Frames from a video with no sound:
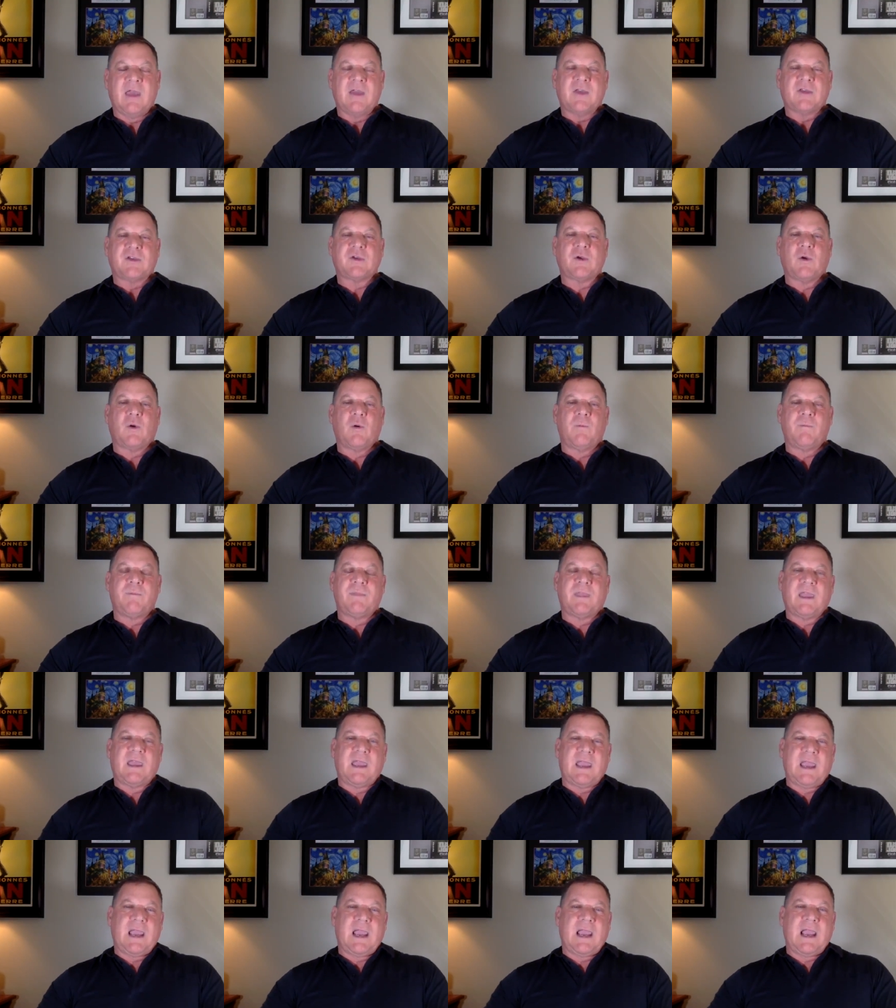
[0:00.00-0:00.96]
So
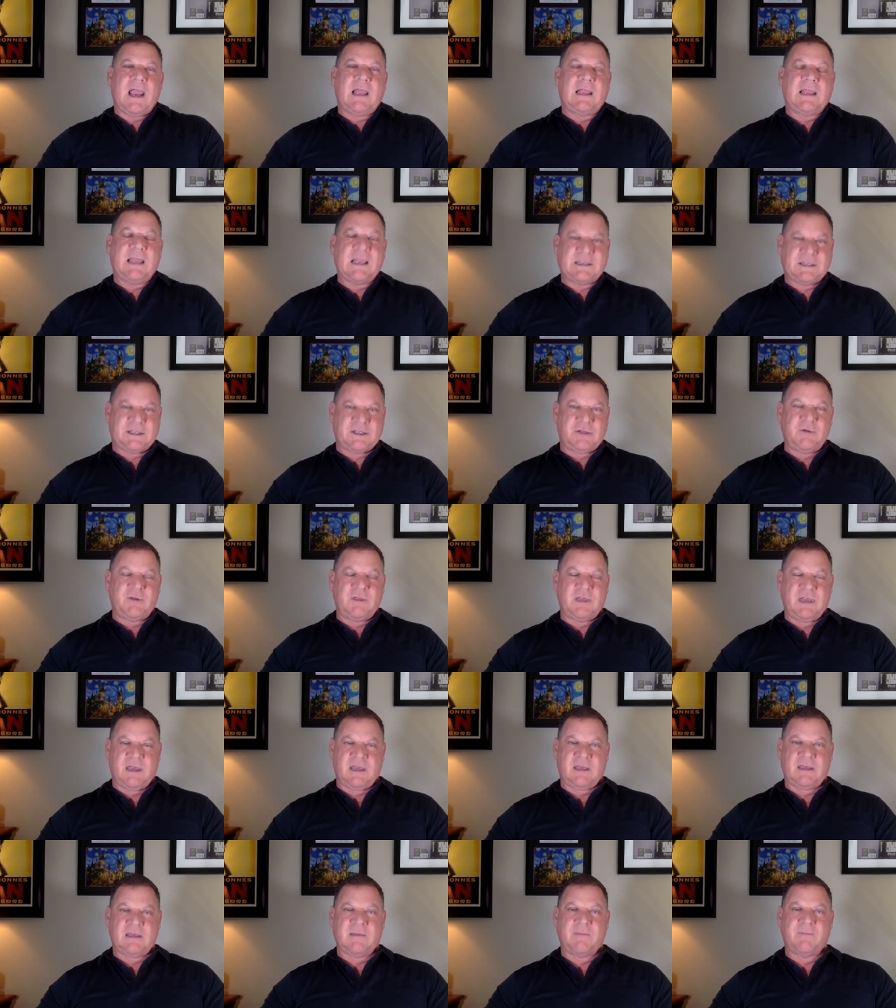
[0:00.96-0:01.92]
let's do
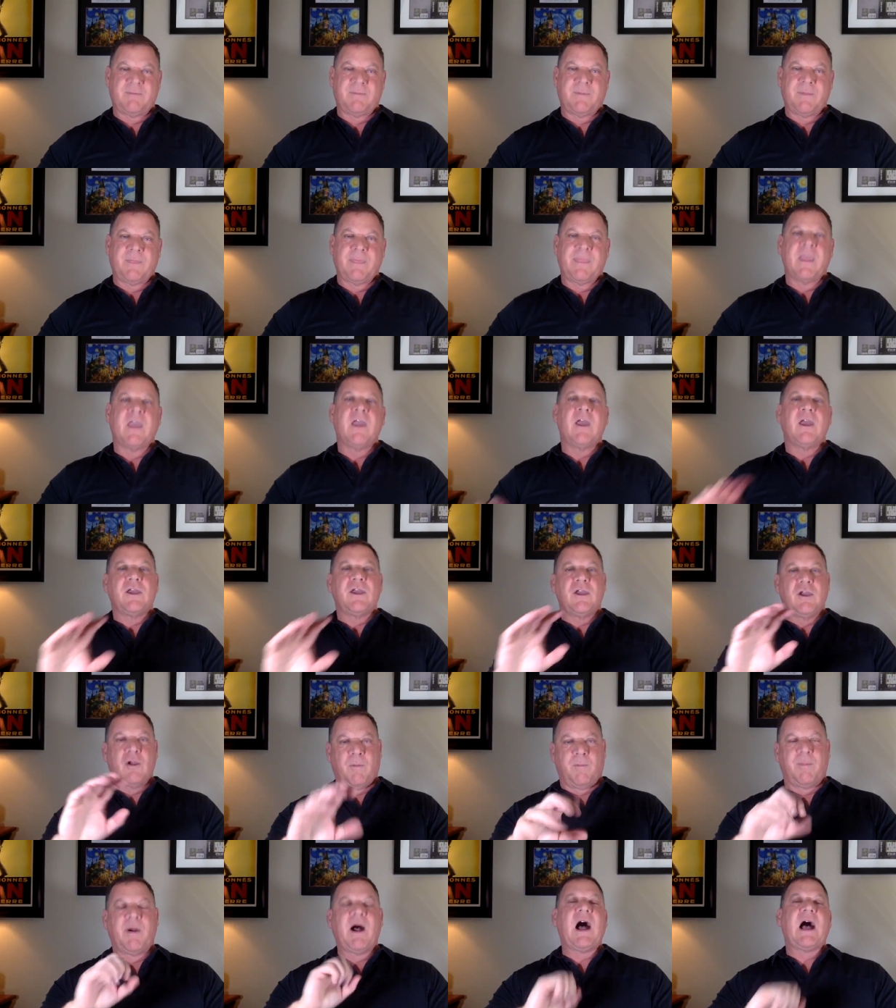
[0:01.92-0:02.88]
this.
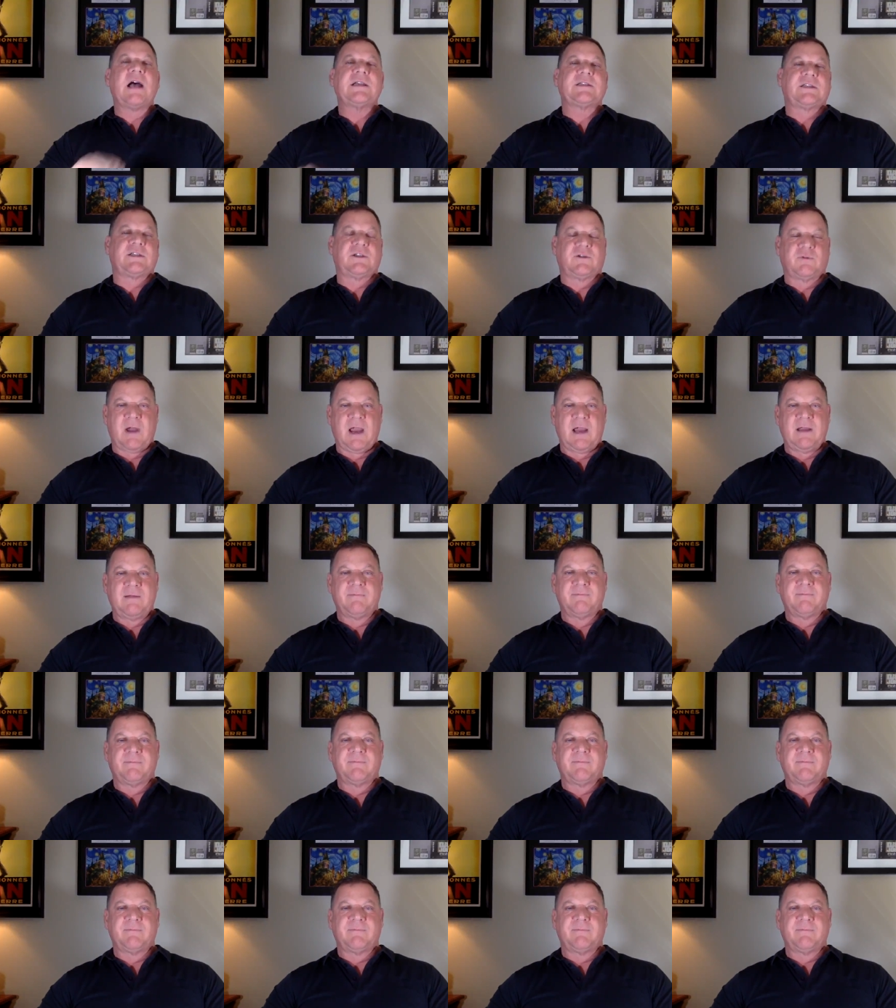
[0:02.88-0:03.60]
Your boss is right.